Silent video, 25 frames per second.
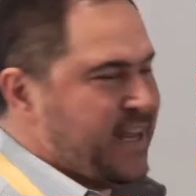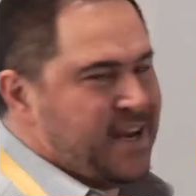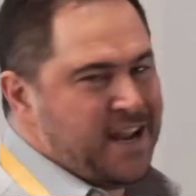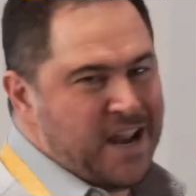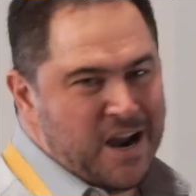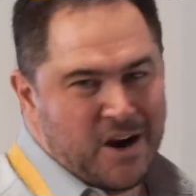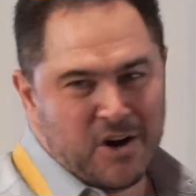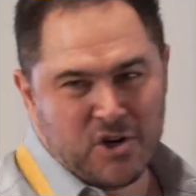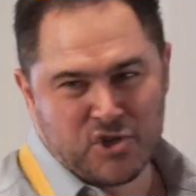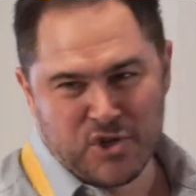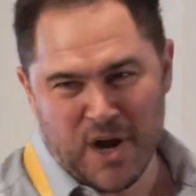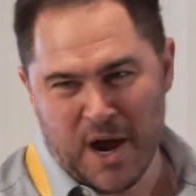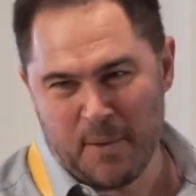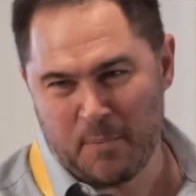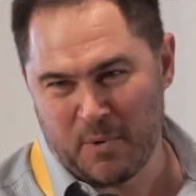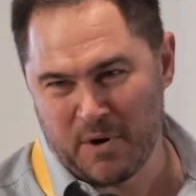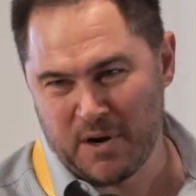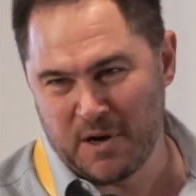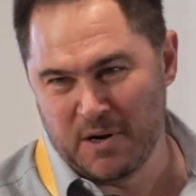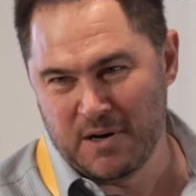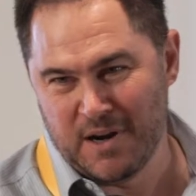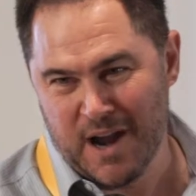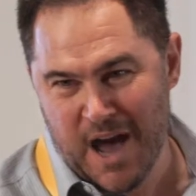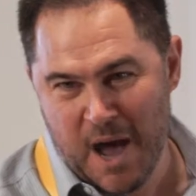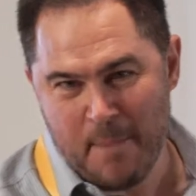an airdrop where
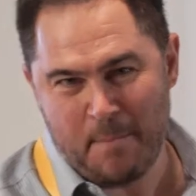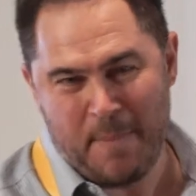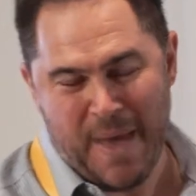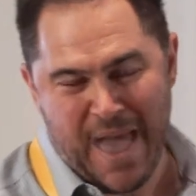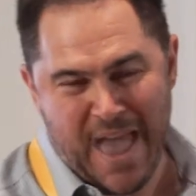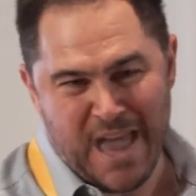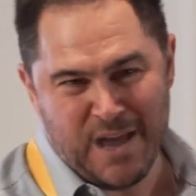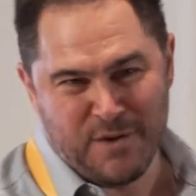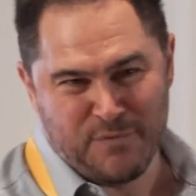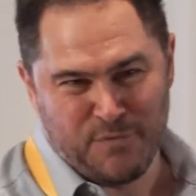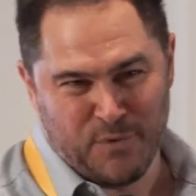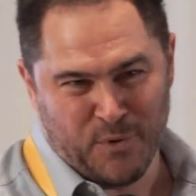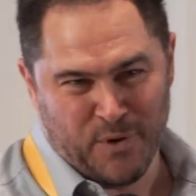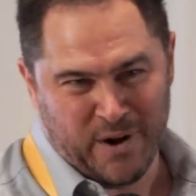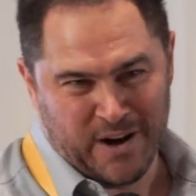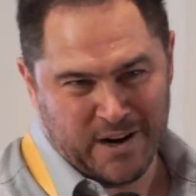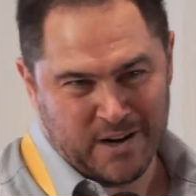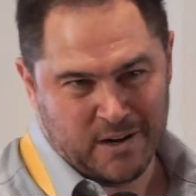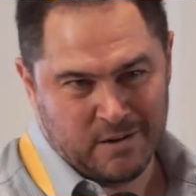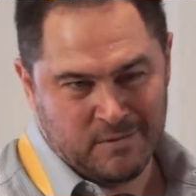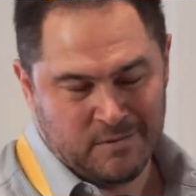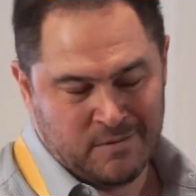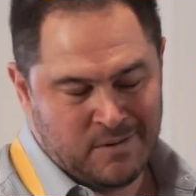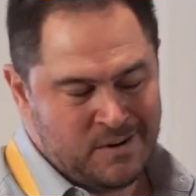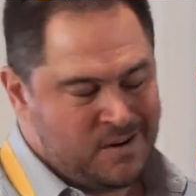you're not paying for
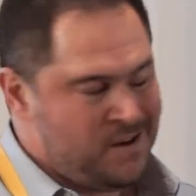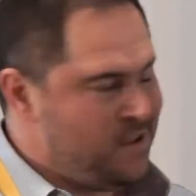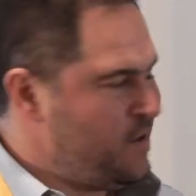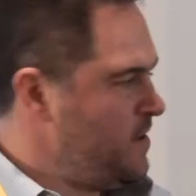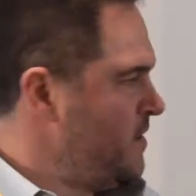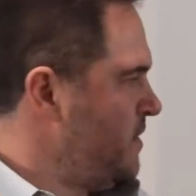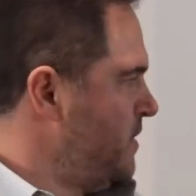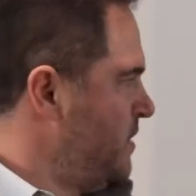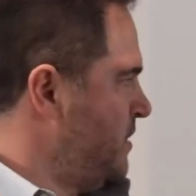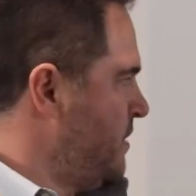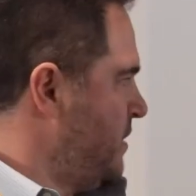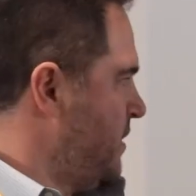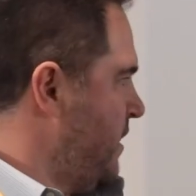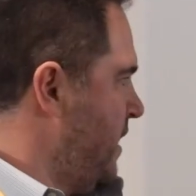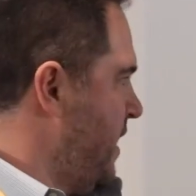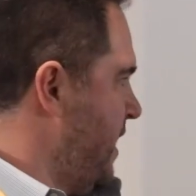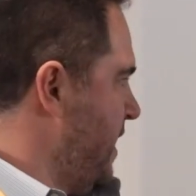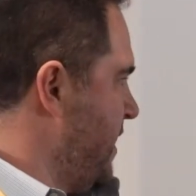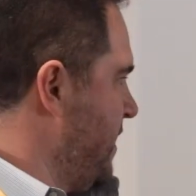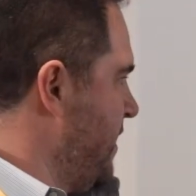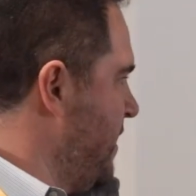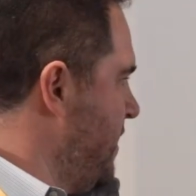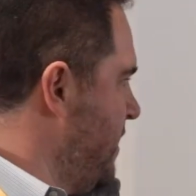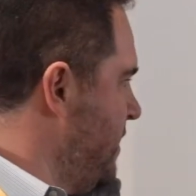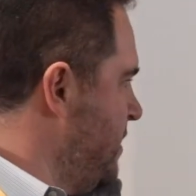it,
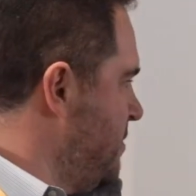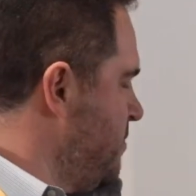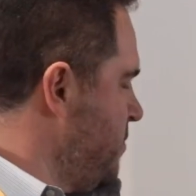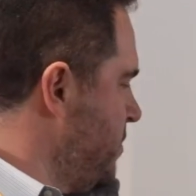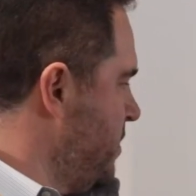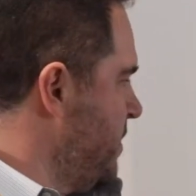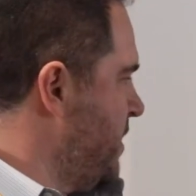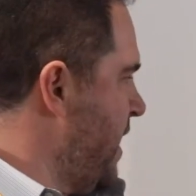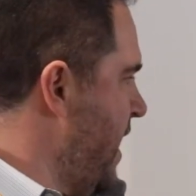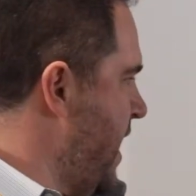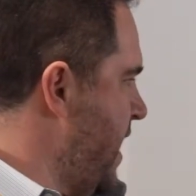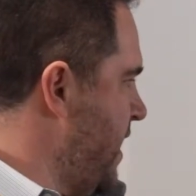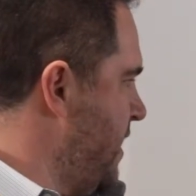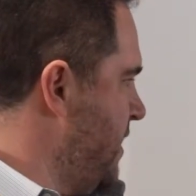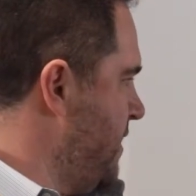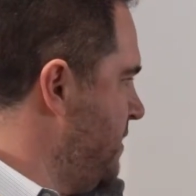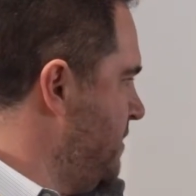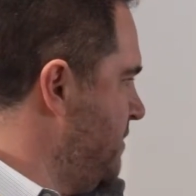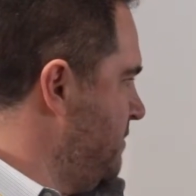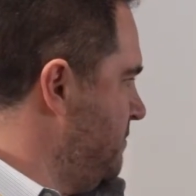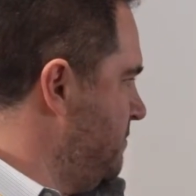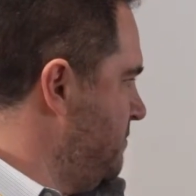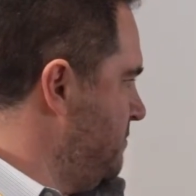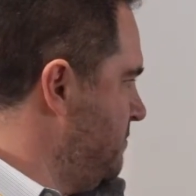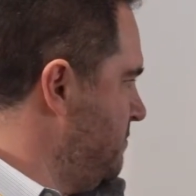right? Then
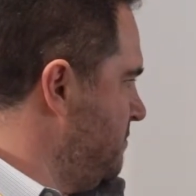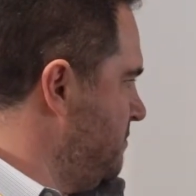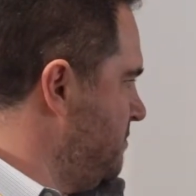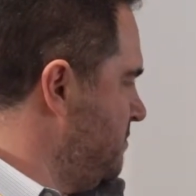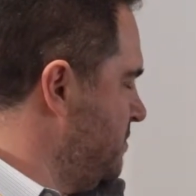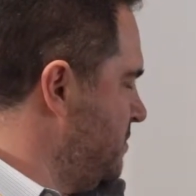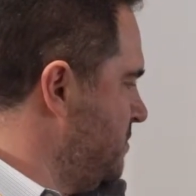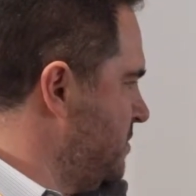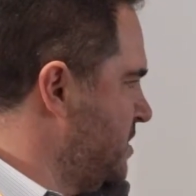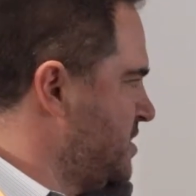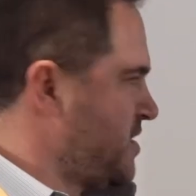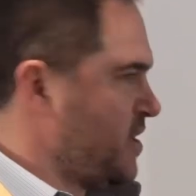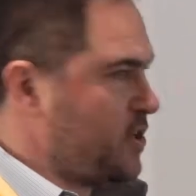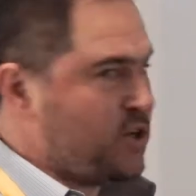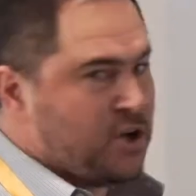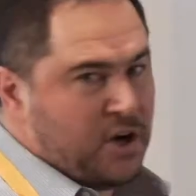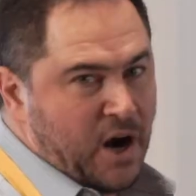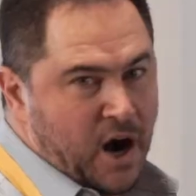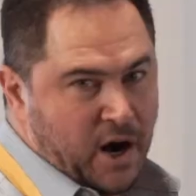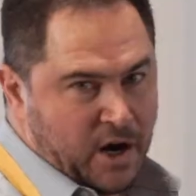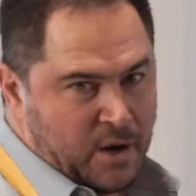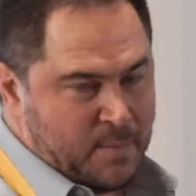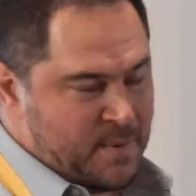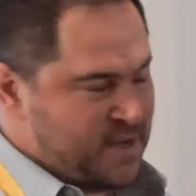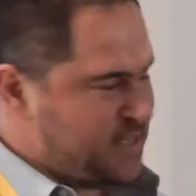there's a good
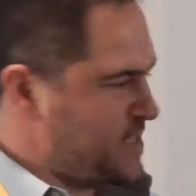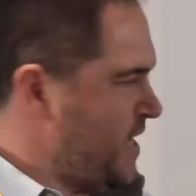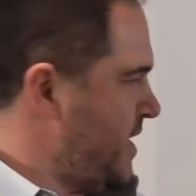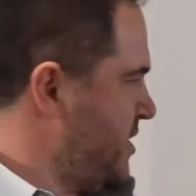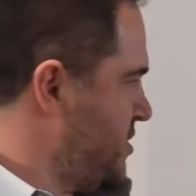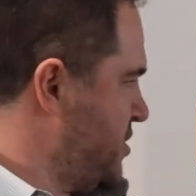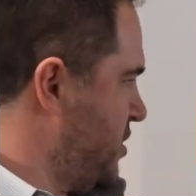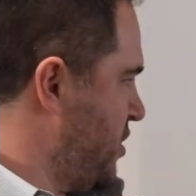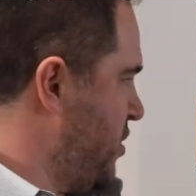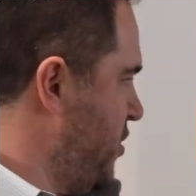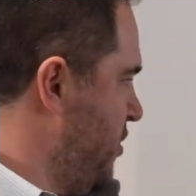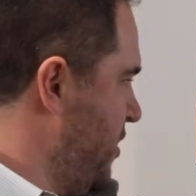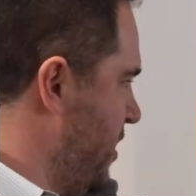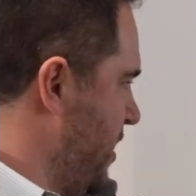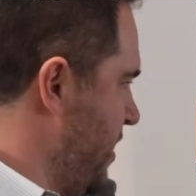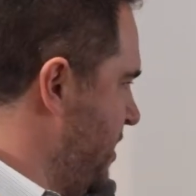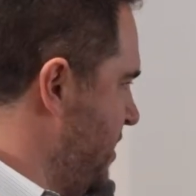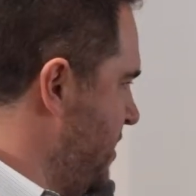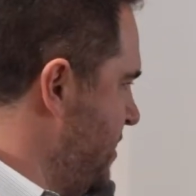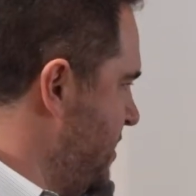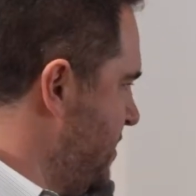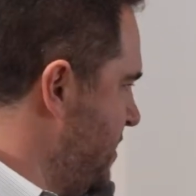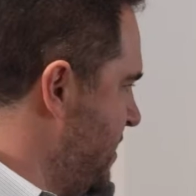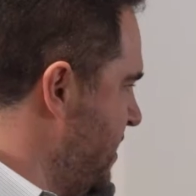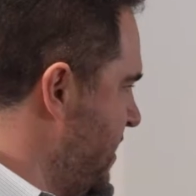argument it's not security.
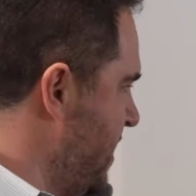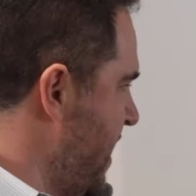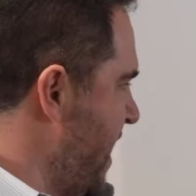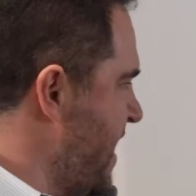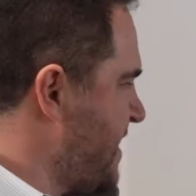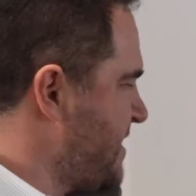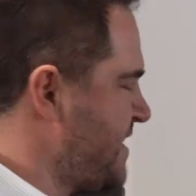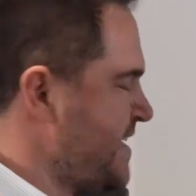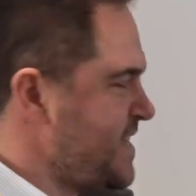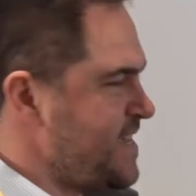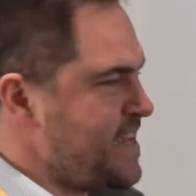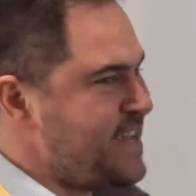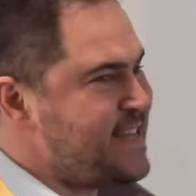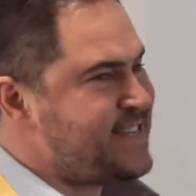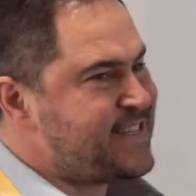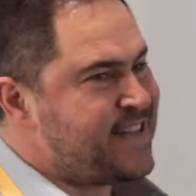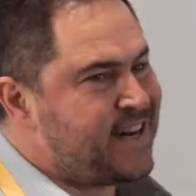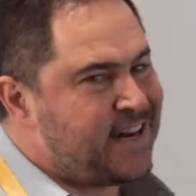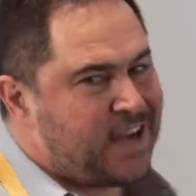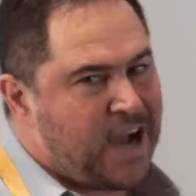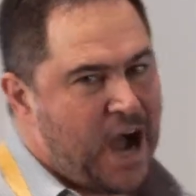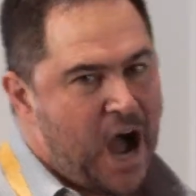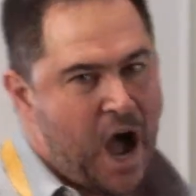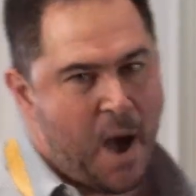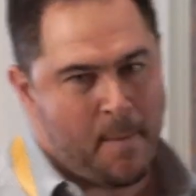The next, is
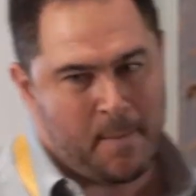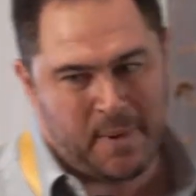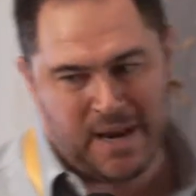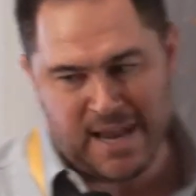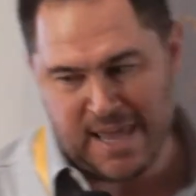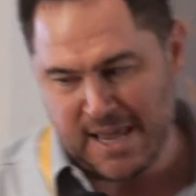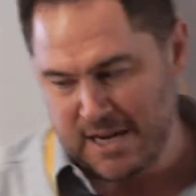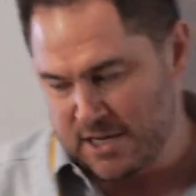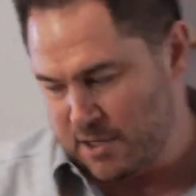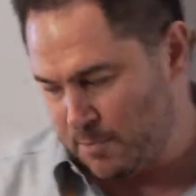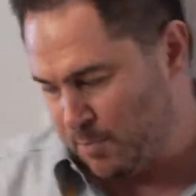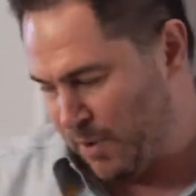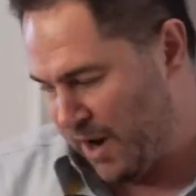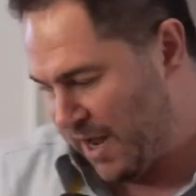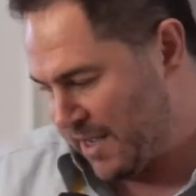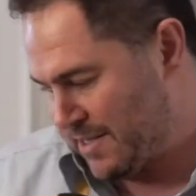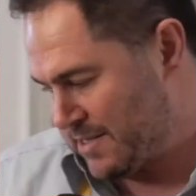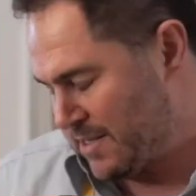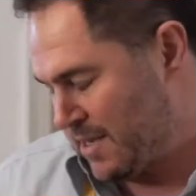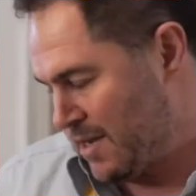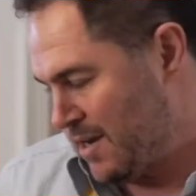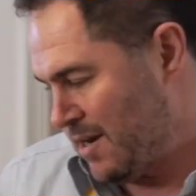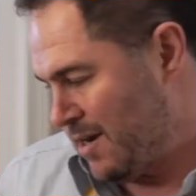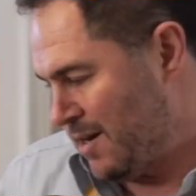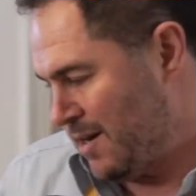it a common enterprise?